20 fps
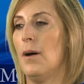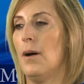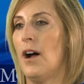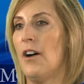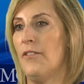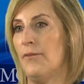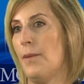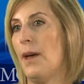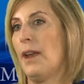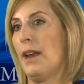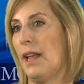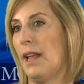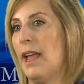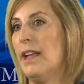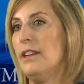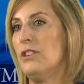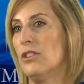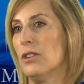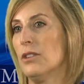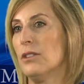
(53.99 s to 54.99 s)
of
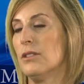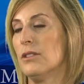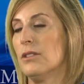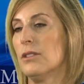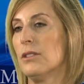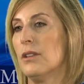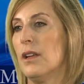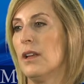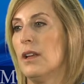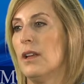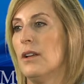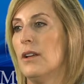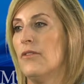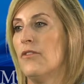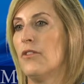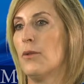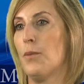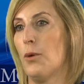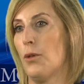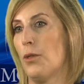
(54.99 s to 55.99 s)
medications
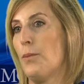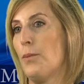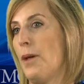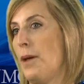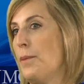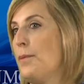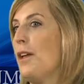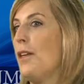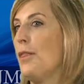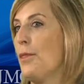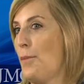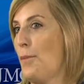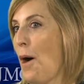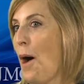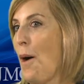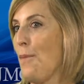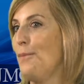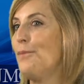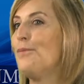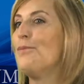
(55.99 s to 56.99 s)
for both the baby and the
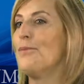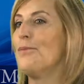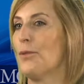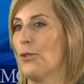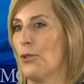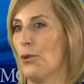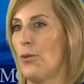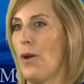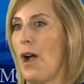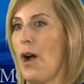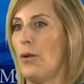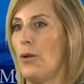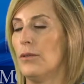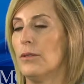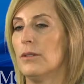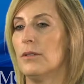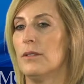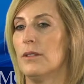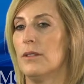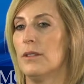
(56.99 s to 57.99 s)
mom throughout
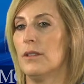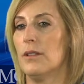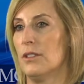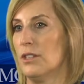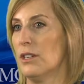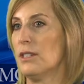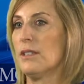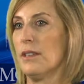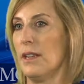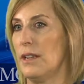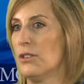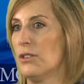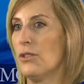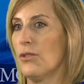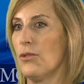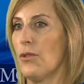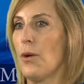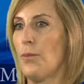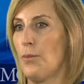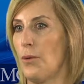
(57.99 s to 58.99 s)
the gestation,
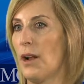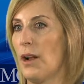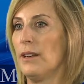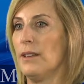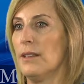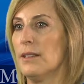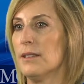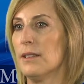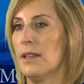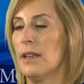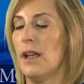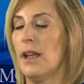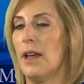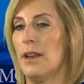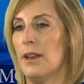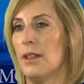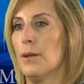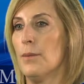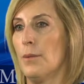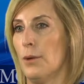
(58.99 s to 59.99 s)
throughout pregnancy,
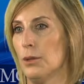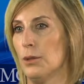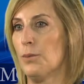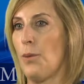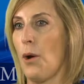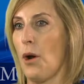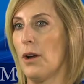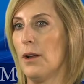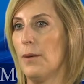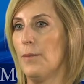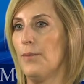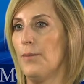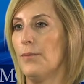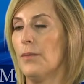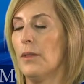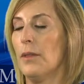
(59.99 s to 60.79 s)
and in the postpartum.